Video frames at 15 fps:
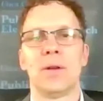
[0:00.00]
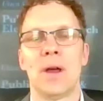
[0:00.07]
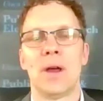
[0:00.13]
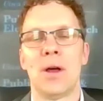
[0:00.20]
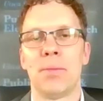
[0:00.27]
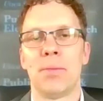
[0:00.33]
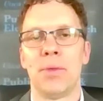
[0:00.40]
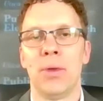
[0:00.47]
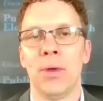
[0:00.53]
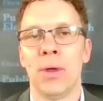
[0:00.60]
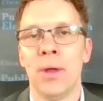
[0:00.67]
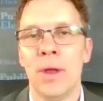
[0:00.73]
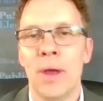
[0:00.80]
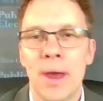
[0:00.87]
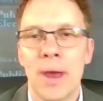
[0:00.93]
helpful.
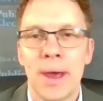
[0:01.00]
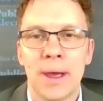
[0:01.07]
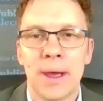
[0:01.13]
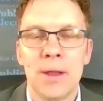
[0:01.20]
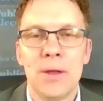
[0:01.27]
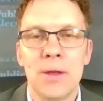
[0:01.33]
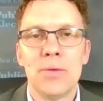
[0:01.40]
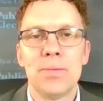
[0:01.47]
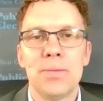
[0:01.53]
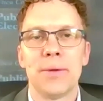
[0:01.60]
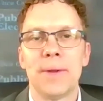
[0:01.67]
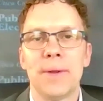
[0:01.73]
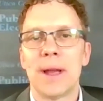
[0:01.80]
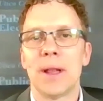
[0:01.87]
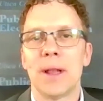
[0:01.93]
Can you
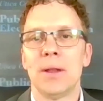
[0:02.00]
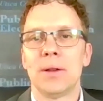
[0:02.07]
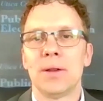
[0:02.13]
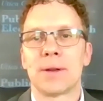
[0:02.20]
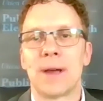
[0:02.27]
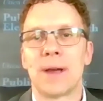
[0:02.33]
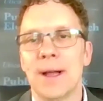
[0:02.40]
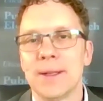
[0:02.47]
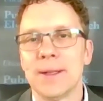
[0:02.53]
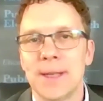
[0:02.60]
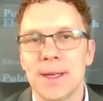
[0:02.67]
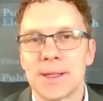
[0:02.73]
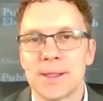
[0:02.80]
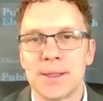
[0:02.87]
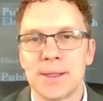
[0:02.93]
provide a little
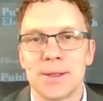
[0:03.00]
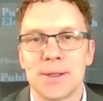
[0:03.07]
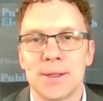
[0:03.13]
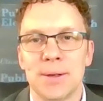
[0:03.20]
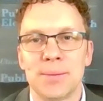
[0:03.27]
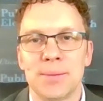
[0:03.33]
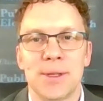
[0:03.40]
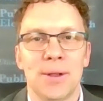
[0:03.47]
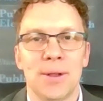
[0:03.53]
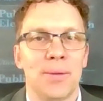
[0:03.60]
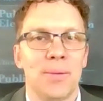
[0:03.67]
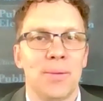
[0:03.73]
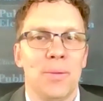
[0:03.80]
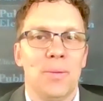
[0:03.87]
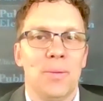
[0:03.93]
context in terms of
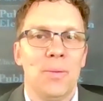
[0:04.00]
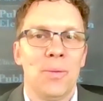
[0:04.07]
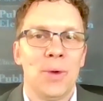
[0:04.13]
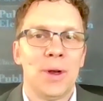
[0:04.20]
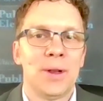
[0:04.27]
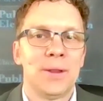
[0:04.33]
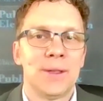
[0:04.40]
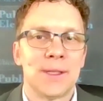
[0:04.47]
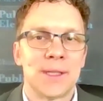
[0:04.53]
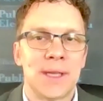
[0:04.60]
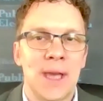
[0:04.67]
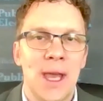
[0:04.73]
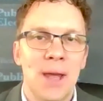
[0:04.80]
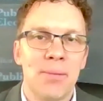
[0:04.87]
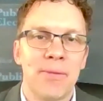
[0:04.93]
where this
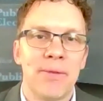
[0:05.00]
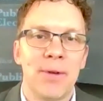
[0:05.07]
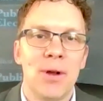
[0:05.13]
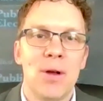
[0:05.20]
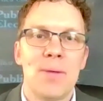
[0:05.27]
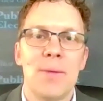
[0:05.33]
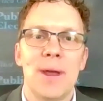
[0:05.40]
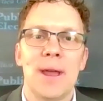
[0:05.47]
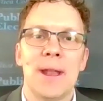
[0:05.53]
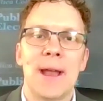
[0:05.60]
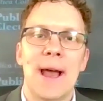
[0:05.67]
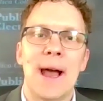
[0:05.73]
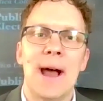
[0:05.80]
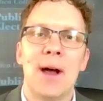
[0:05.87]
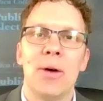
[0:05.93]
came from and
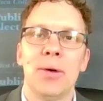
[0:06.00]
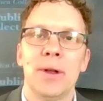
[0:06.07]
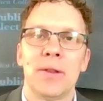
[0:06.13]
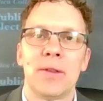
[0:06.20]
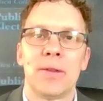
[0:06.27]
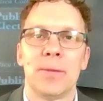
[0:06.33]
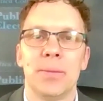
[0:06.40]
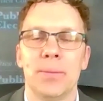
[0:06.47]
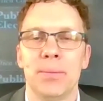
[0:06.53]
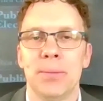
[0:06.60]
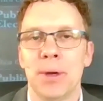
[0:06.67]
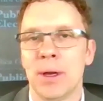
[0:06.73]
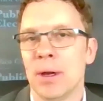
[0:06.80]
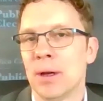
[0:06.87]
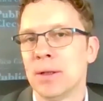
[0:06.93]
how it's
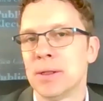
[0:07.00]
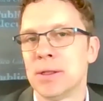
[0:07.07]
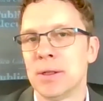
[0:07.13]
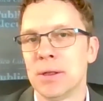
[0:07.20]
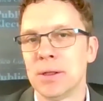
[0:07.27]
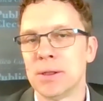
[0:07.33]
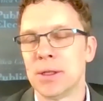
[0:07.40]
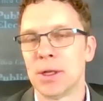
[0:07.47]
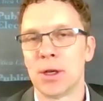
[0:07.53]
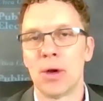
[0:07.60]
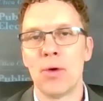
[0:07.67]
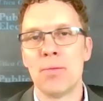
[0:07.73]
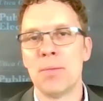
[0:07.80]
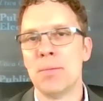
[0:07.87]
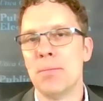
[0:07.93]
begun to
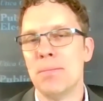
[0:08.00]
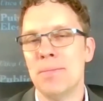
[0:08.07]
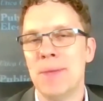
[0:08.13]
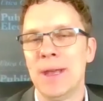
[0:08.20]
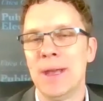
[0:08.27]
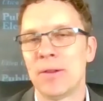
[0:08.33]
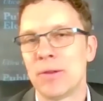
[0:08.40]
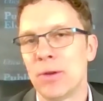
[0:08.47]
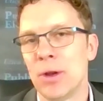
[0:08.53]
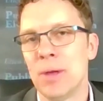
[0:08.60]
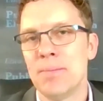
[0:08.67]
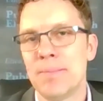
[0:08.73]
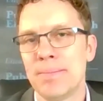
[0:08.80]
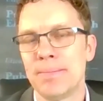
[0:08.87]
go mainstream?